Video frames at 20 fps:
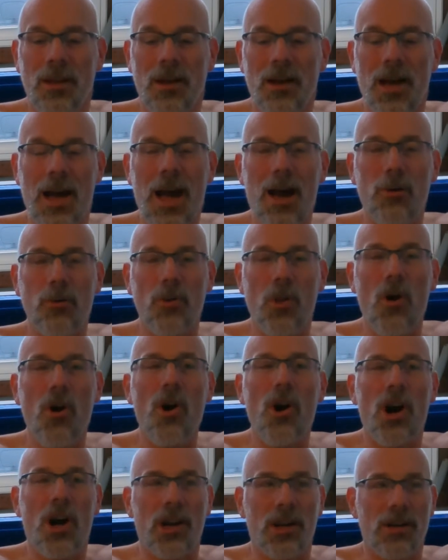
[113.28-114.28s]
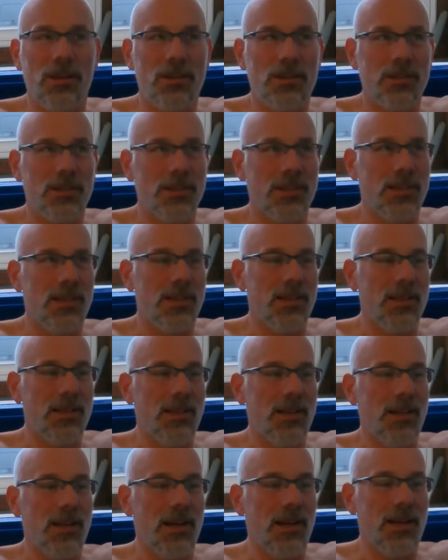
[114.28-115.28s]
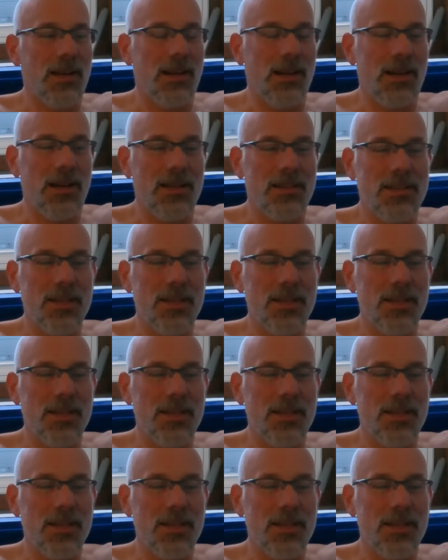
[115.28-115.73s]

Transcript: How long? I